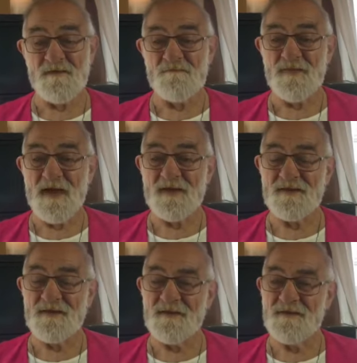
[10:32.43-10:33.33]
But
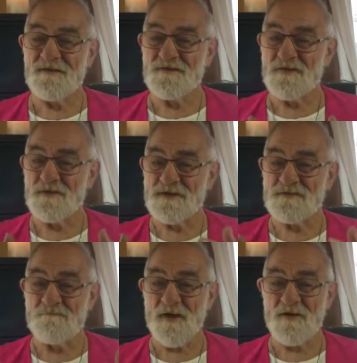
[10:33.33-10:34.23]
to
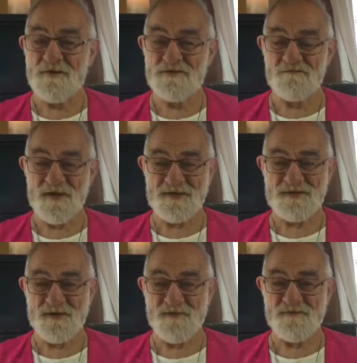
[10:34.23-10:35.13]
expose
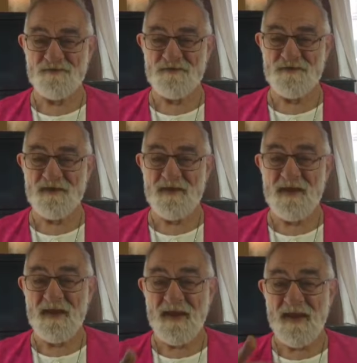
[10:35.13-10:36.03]
myself
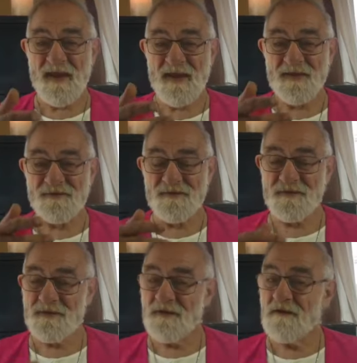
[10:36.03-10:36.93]
and
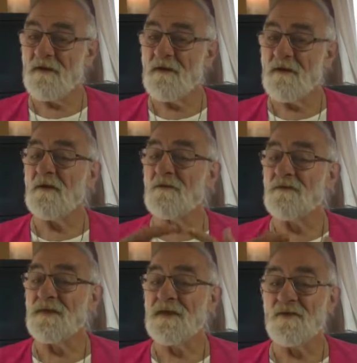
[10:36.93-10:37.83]

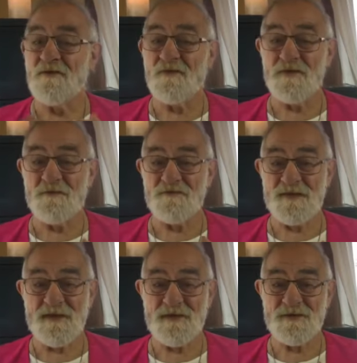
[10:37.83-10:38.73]
feel all the
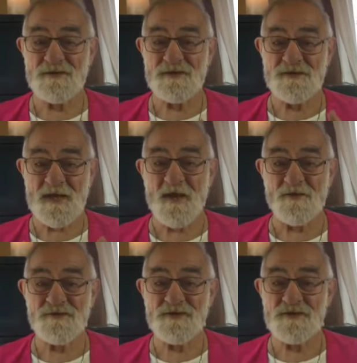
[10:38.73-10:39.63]
fears and
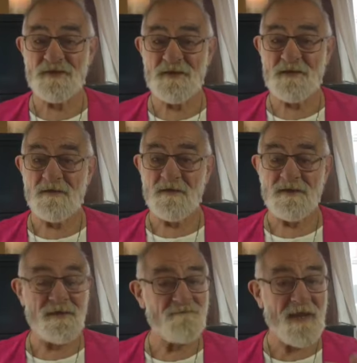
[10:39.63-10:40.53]
doubts
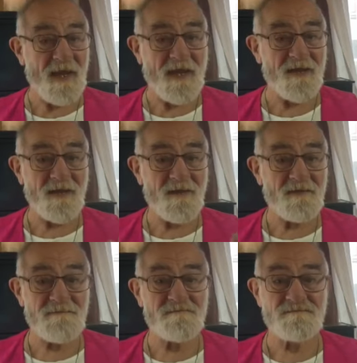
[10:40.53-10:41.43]
and in anger
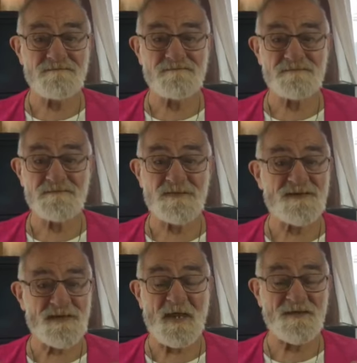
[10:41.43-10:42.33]
and
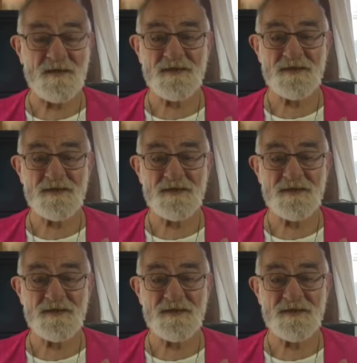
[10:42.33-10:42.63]
sadness